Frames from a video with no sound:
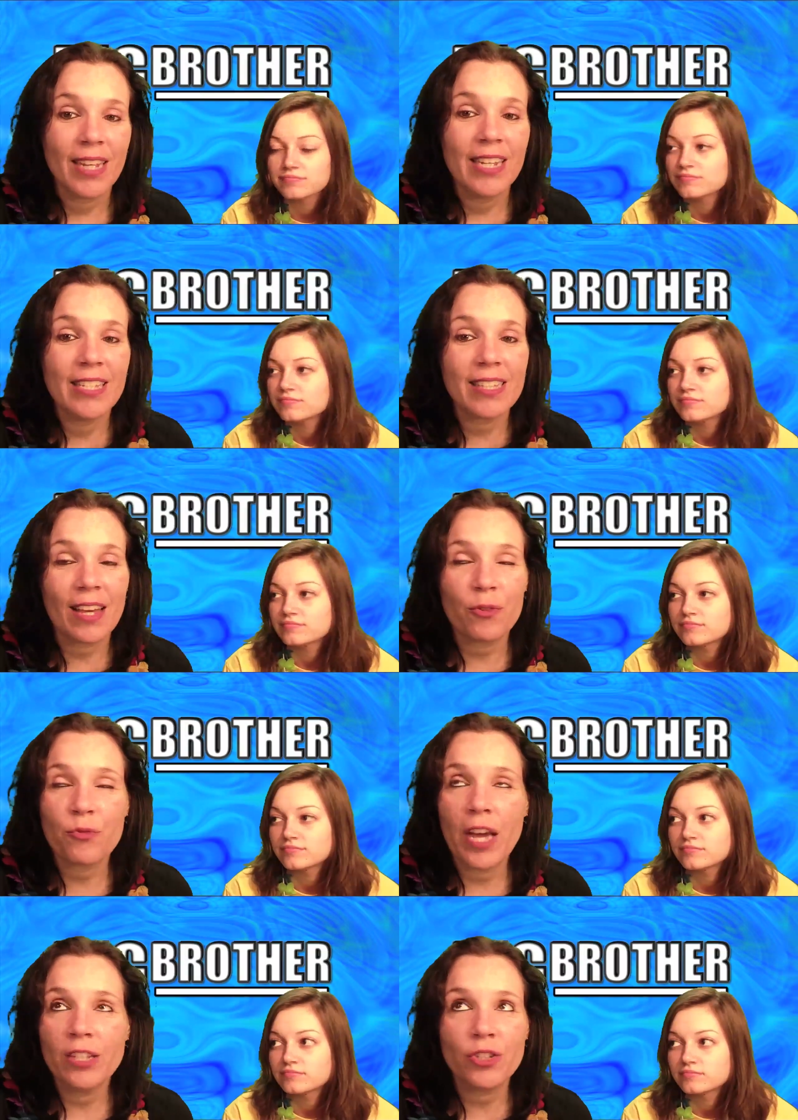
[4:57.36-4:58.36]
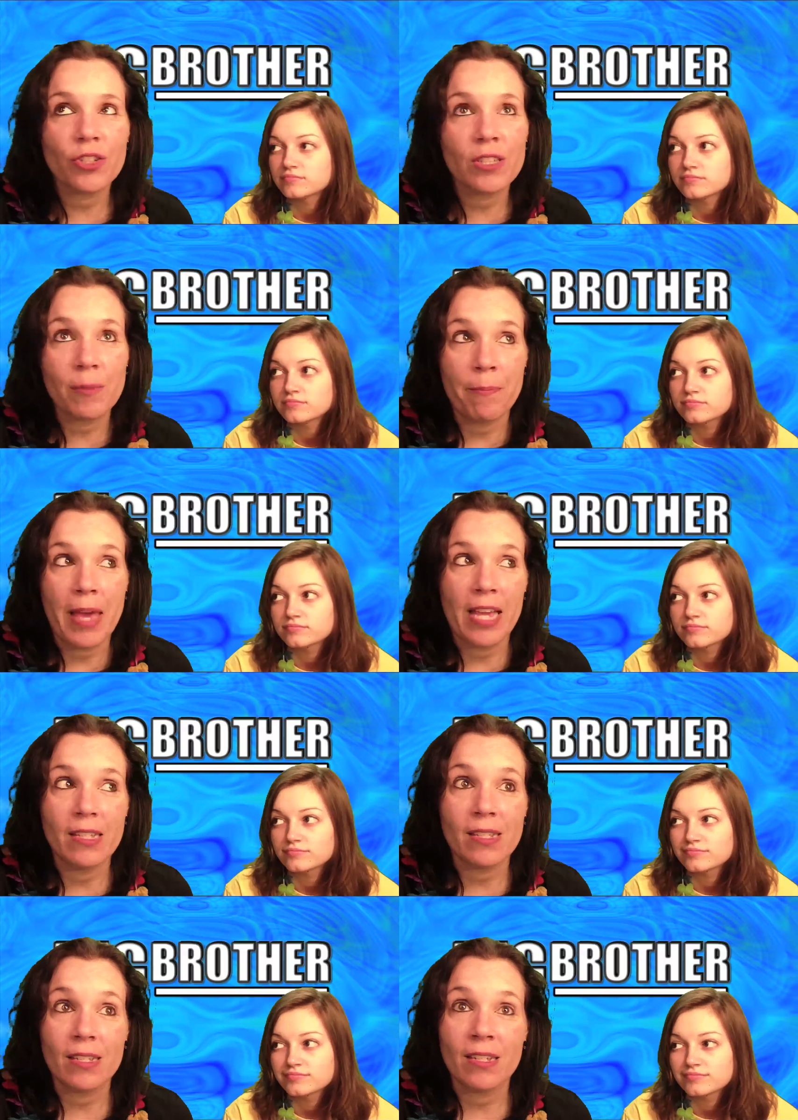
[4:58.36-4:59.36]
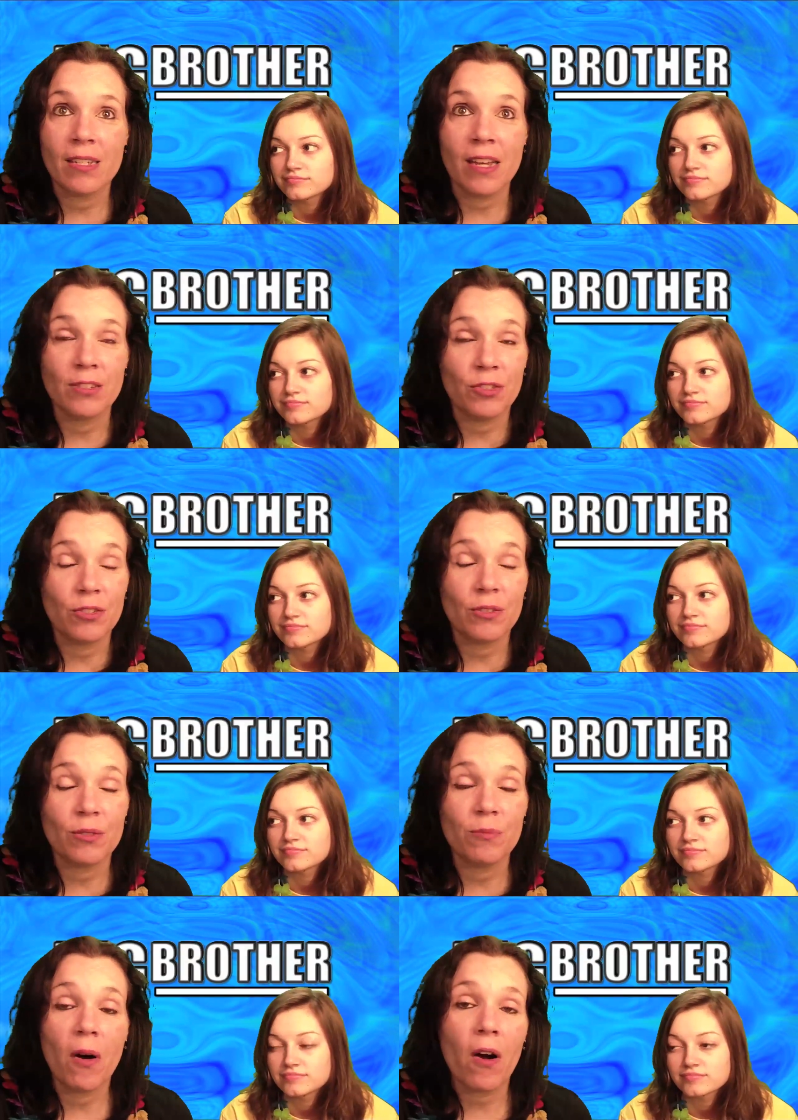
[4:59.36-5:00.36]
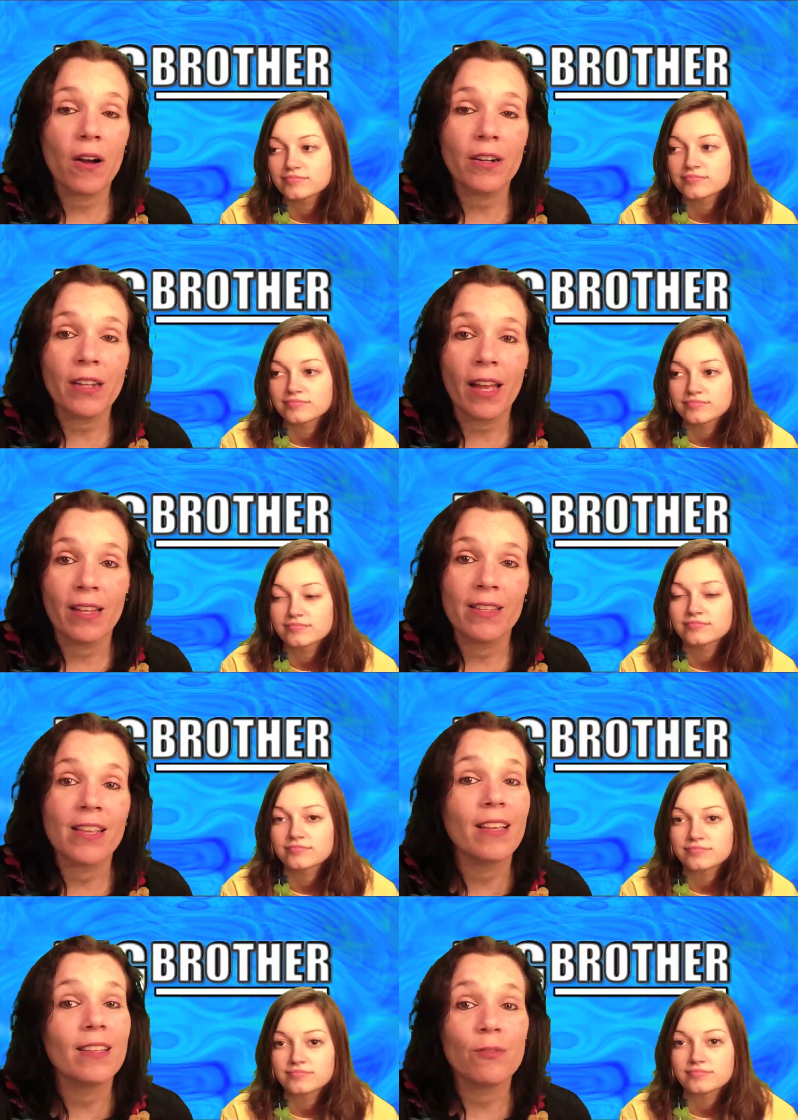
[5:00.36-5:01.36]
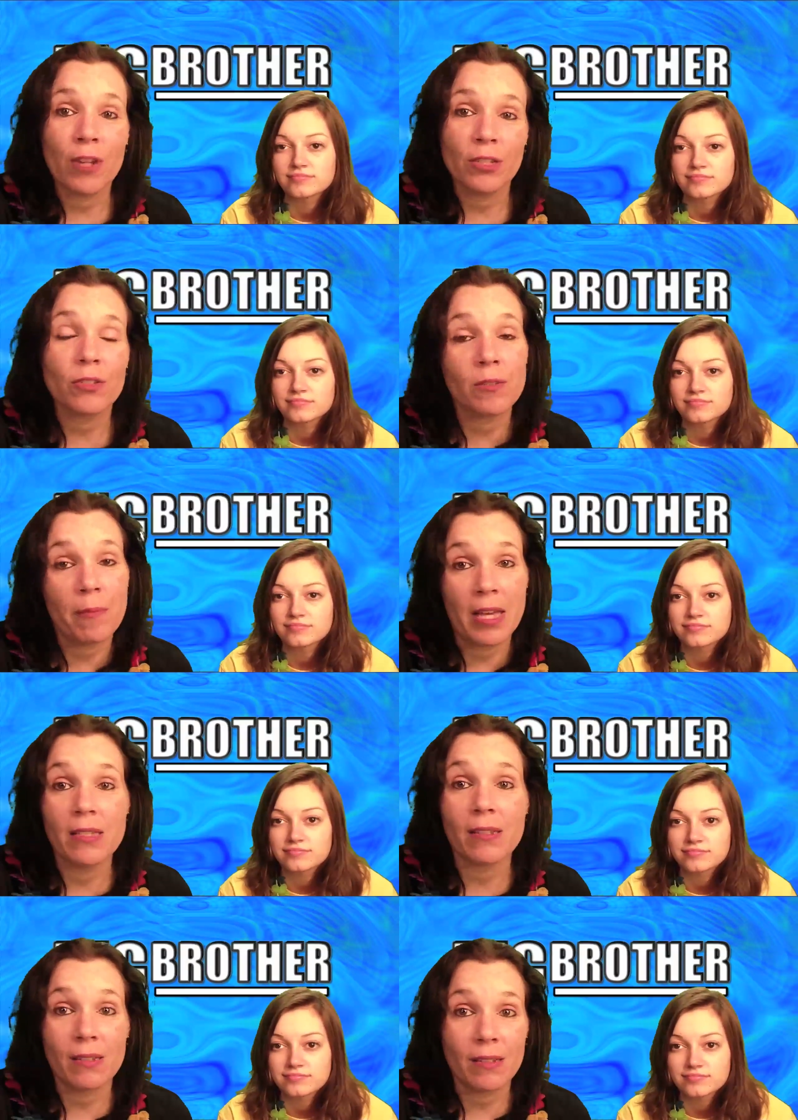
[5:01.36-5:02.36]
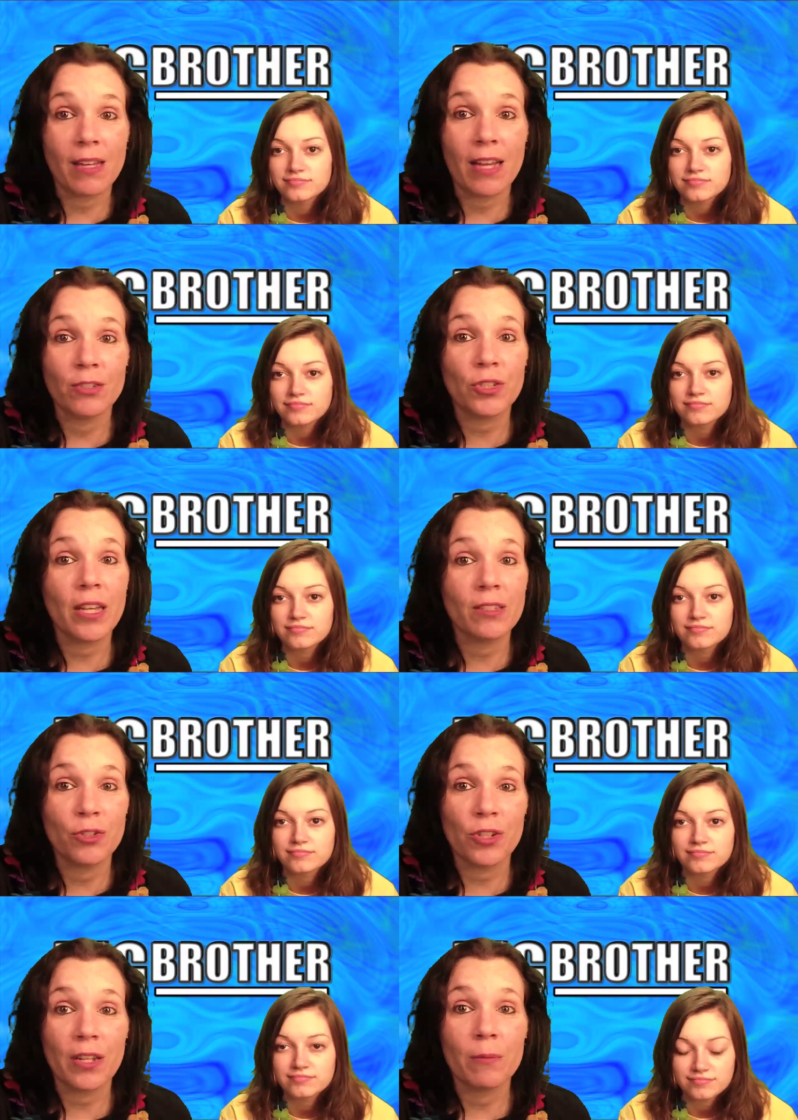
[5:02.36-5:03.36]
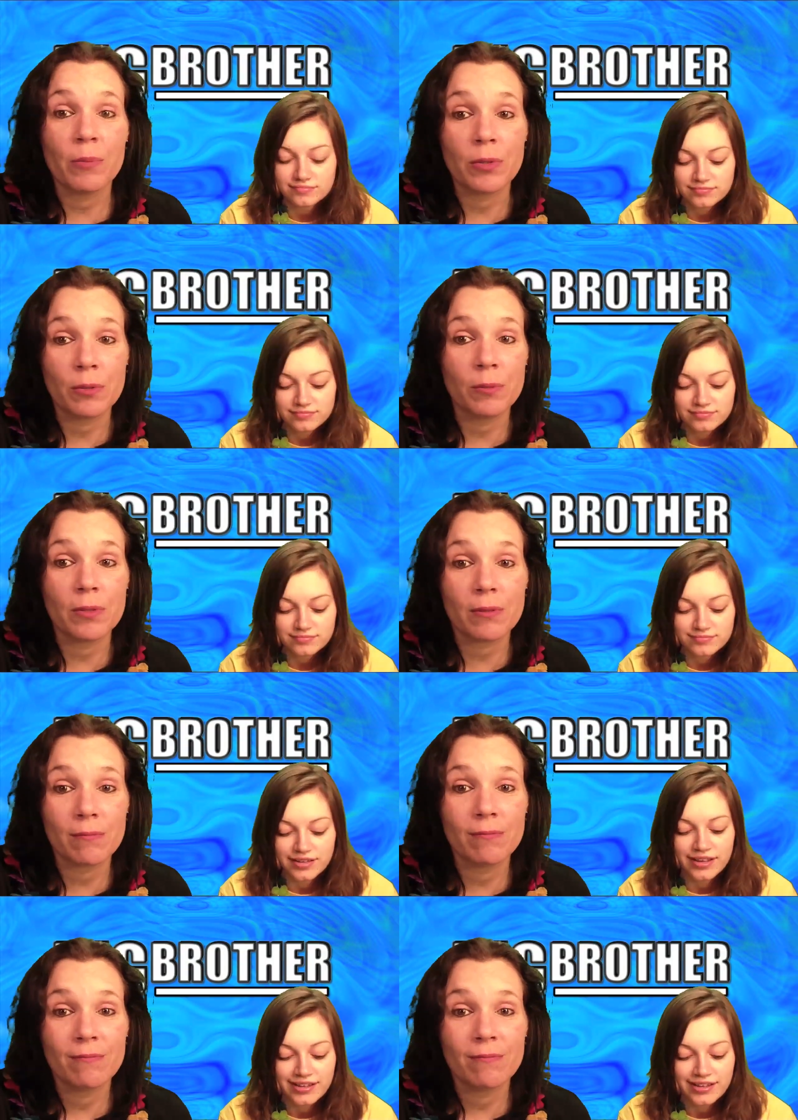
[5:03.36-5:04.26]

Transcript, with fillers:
Speaker 1: And he's like, Rachel is amazing, and she's smart, and Rachel's amazing, and she has giant boobs.